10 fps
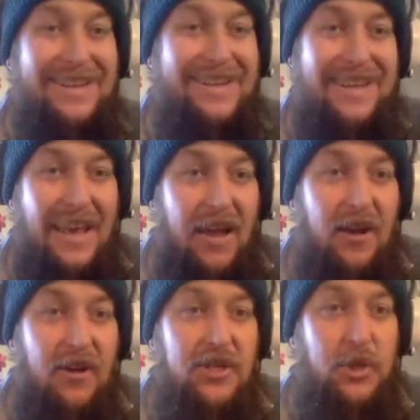in the
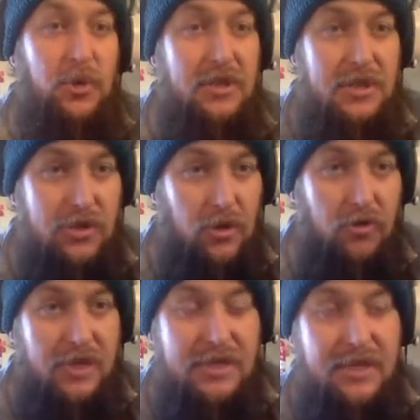air doing these
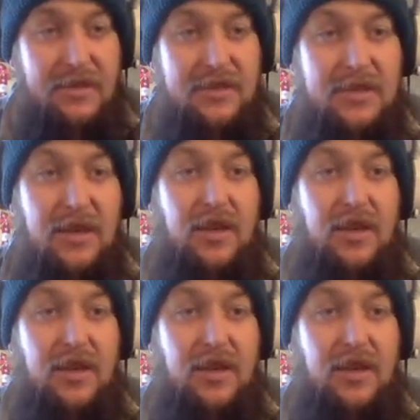door resets.